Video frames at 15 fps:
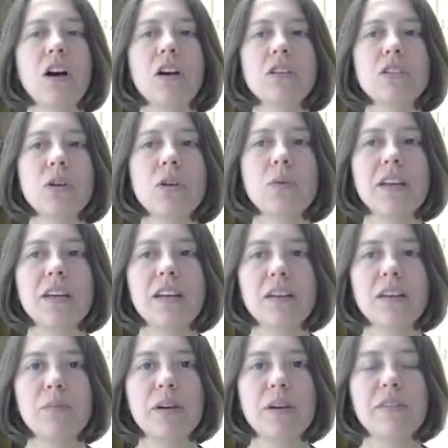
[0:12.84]
So
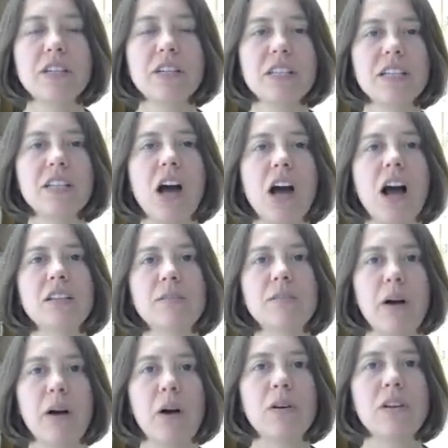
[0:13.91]
we previously talked
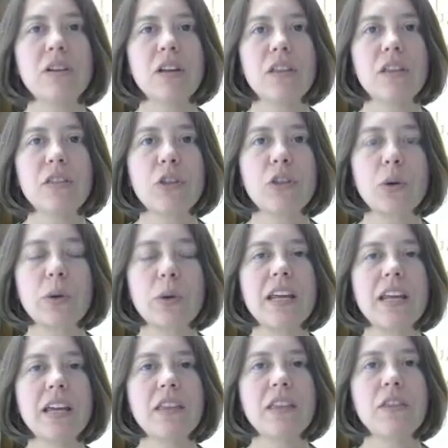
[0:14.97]
about
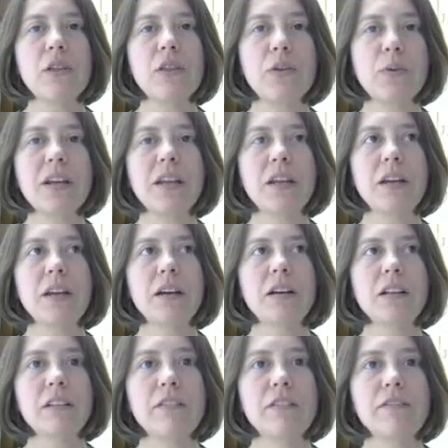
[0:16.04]
the three
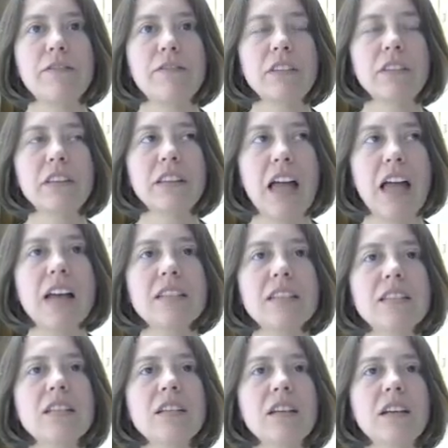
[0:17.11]

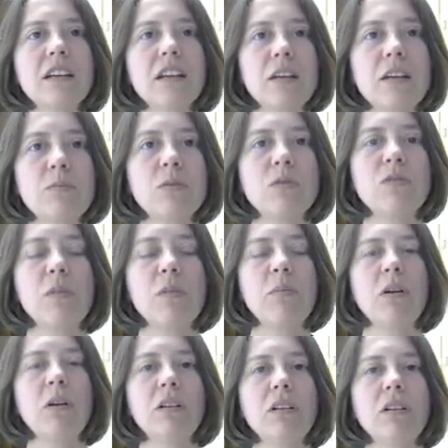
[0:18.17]
less
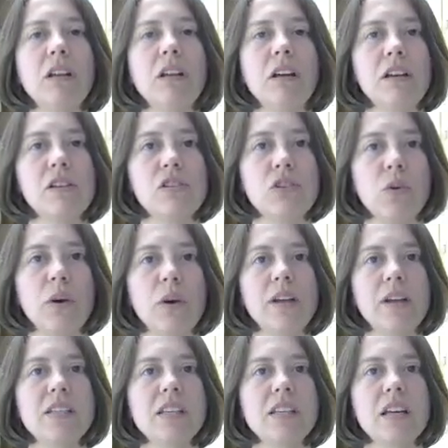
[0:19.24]
immovable
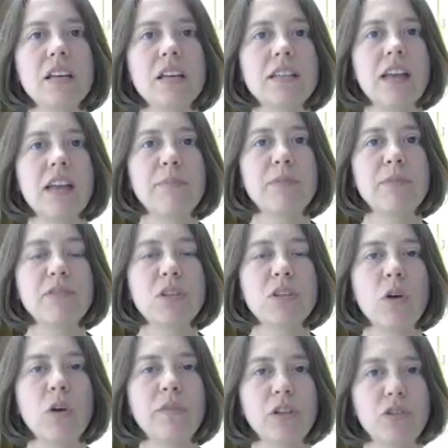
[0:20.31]
joints, types of
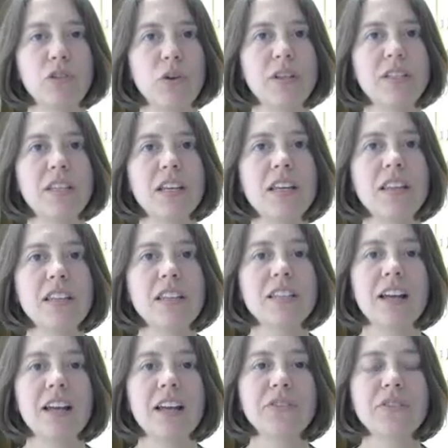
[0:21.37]
synovial joints in the
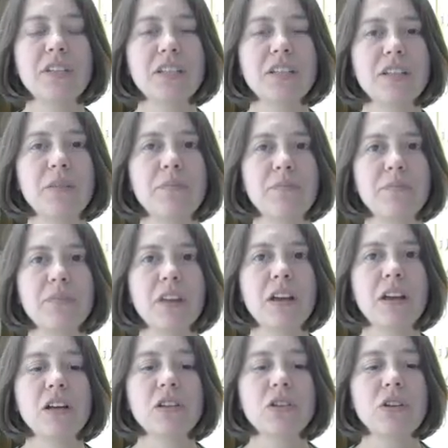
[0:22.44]
skeletal system.
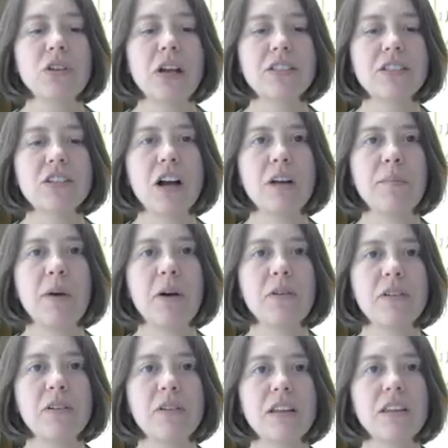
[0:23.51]
So now let's talk about
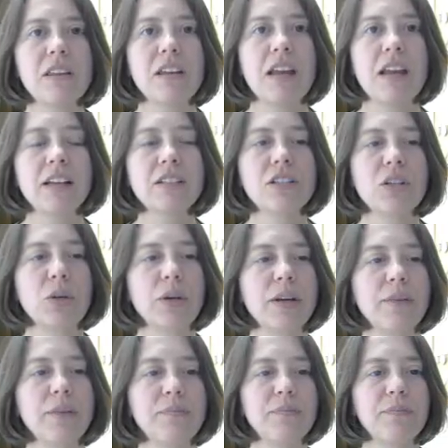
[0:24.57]
the next three.